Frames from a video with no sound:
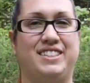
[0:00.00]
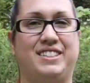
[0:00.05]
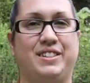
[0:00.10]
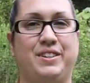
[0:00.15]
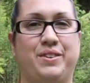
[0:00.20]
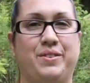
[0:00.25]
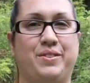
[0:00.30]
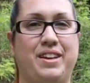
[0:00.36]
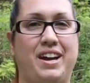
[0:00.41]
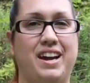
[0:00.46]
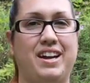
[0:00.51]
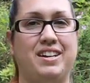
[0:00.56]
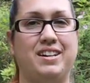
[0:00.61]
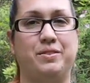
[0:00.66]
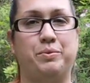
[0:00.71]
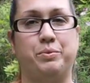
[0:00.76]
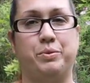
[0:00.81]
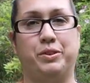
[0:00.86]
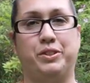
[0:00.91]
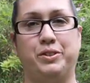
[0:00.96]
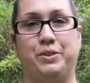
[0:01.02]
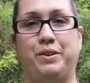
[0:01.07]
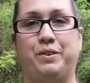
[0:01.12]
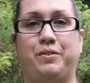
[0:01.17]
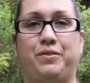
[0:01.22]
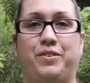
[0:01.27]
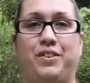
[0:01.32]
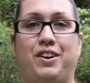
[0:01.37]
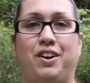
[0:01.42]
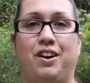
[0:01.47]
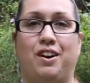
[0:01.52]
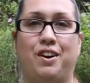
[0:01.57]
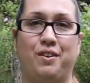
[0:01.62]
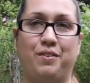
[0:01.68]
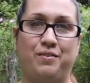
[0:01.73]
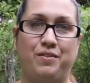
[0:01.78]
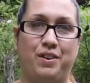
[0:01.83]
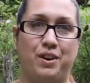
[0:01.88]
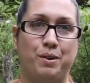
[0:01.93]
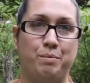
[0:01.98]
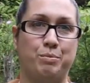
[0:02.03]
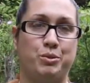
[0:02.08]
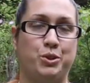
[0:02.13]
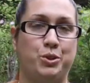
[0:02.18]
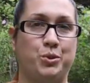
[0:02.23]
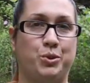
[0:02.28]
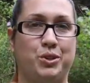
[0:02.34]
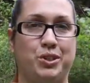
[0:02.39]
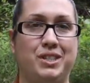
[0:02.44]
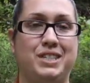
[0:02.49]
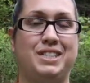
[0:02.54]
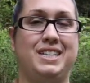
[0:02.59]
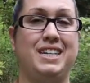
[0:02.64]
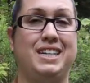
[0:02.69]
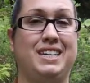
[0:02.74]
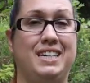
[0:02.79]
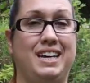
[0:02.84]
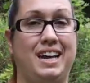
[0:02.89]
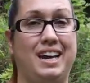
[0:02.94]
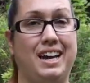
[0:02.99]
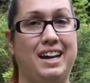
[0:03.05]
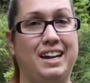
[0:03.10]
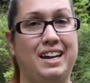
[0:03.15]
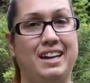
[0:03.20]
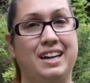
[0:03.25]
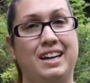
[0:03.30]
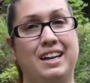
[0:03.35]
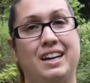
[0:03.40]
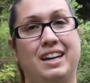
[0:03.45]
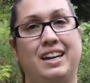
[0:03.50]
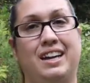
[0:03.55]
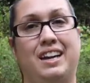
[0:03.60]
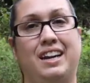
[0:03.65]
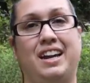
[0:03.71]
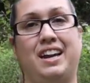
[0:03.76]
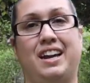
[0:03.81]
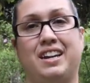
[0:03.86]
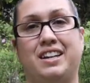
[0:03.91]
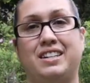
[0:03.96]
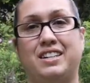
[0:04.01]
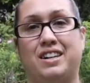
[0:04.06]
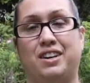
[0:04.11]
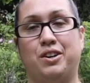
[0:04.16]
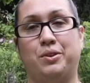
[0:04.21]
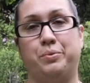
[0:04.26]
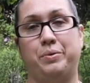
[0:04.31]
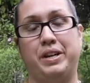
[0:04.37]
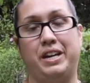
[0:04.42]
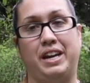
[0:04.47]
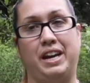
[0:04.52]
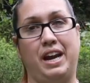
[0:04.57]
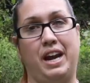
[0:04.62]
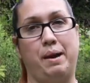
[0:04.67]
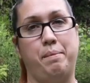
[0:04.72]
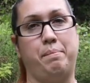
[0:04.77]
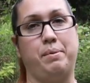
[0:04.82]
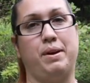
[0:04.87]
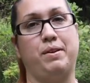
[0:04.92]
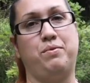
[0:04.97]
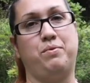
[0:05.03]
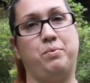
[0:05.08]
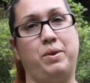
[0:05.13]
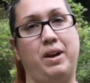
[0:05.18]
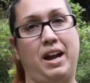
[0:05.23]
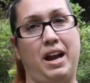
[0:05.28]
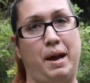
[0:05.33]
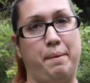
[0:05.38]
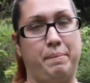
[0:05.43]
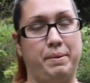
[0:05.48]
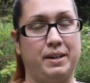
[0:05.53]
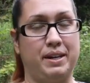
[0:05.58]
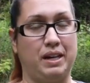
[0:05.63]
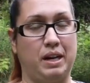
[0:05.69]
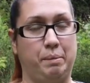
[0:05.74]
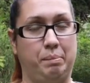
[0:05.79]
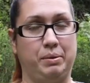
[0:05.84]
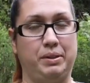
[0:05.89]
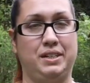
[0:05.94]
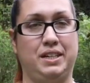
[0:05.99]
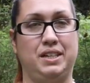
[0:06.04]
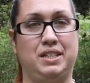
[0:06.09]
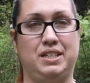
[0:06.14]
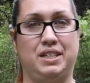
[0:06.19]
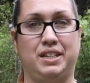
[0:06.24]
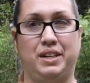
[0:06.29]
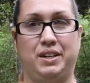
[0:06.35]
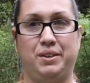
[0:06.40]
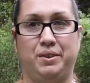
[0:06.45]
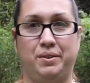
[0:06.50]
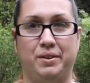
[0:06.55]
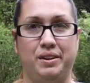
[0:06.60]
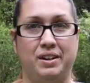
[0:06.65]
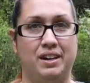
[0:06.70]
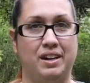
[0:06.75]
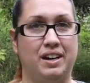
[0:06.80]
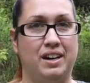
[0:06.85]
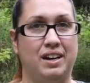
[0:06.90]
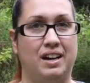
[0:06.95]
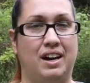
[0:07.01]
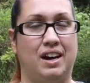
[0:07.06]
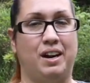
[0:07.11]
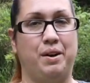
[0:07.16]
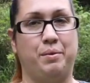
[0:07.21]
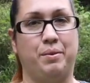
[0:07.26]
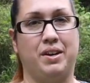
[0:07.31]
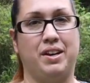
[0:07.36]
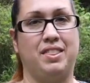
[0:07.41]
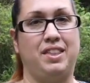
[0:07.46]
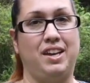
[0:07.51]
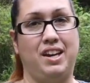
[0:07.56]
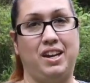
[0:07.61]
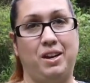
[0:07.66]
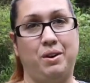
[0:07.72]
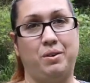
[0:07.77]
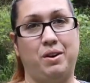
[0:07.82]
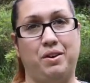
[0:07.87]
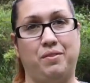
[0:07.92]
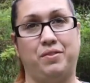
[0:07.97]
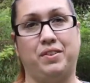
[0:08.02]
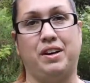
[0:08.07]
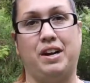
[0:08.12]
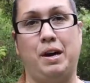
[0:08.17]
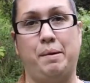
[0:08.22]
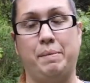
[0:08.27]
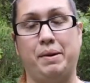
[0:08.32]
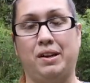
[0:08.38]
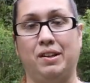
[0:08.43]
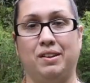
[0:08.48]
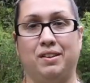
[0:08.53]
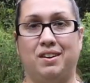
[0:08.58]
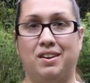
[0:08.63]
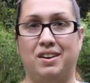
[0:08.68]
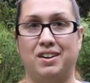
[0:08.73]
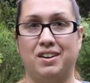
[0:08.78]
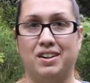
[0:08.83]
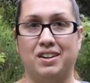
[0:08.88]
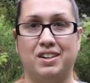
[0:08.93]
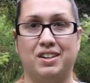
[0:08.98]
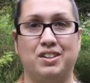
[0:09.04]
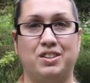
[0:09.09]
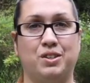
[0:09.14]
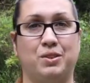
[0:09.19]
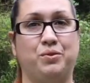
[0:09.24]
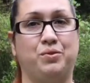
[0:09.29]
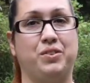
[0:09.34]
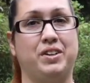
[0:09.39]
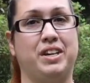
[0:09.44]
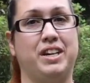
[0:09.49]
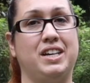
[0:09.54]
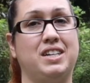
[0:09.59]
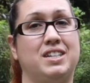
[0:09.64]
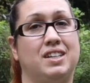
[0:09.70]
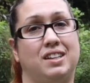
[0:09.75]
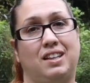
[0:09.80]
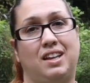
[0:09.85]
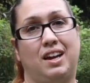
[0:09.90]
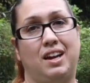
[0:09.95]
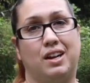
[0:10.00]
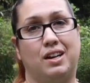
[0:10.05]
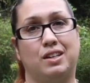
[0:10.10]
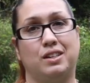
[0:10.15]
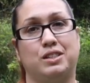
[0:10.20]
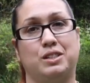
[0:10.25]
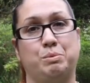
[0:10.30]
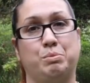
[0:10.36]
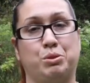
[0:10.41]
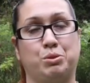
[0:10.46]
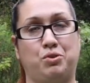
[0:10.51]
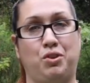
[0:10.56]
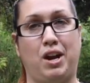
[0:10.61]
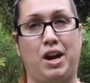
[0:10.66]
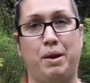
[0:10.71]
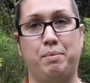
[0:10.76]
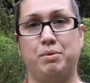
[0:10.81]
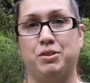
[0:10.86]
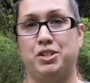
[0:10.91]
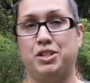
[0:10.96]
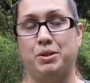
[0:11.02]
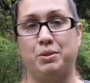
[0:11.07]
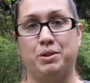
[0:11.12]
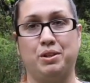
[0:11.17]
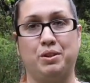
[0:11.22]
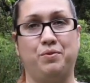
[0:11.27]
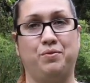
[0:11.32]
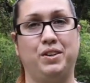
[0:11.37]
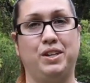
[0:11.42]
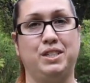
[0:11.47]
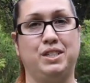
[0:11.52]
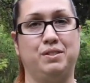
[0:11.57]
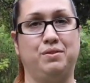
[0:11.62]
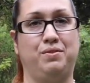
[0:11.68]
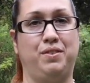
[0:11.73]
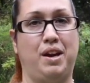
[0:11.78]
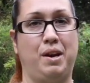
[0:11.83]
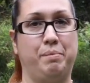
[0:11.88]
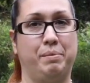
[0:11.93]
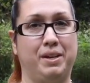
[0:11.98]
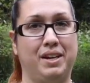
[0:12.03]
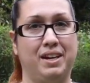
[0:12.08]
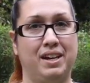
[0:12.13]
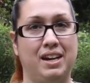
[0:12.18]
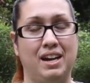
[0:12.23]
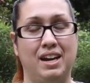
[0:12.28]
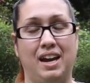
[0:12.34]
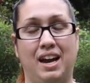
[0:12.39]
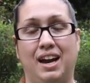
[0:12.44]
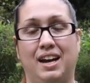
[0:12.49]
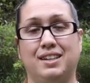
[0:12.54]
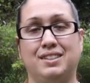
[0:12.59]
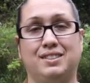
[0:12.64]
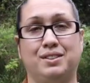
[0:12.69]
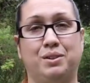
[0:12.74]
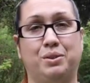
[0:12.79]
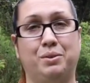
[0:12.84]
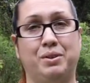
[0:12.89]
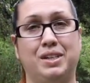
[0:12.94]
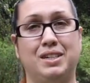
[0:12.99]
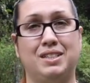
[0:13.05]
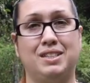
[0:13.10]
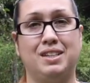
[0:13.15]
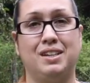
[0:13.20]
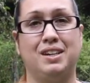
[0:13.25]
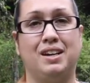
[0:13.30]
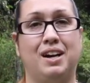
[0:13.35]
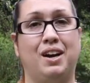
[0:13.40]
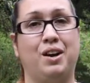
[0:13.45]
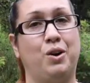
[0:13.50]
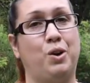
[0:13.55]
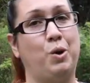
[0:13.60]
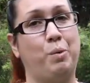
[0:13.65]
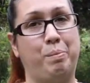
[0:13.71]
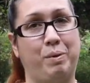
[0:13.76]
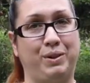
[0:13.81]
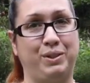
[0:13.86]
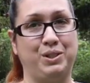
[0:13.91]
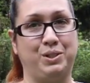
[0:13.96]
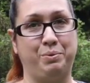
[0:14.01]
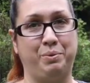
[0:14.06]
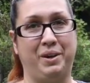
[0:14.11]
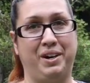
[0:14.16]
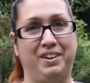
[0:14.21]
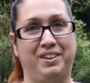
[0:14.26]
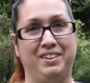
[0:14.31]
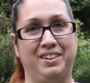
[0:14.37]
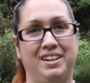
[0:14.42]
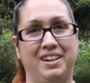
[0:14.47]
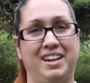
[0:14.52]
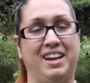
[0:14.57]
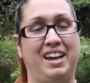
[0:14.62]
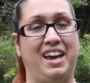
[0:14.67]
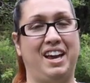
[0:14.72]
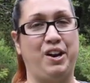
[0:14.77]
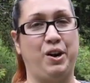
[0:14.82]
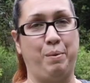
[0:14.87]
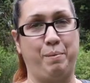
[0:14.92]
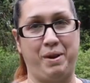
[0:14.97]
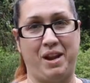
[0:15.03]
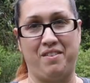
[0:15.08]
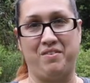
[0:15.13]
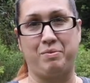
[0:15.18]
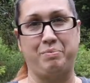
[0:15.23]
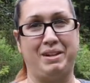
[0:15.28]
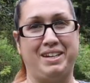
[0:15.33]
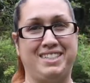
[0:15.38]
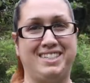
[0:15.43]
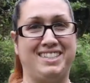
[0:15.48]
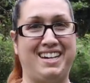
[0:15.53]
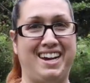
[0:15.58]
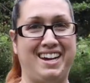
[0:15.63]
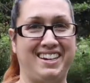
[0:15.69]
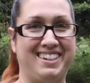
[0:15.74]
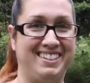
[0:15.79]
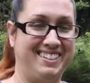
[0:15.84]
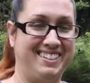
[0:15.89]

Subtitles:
so that will do it for our farm chores today and our recap of what happened a couple days ago. I want to thank you all for coming along. Don't forget to like, subscribe, share with your friends and family. As always, I hope all is well, and I hope you have a blessed day.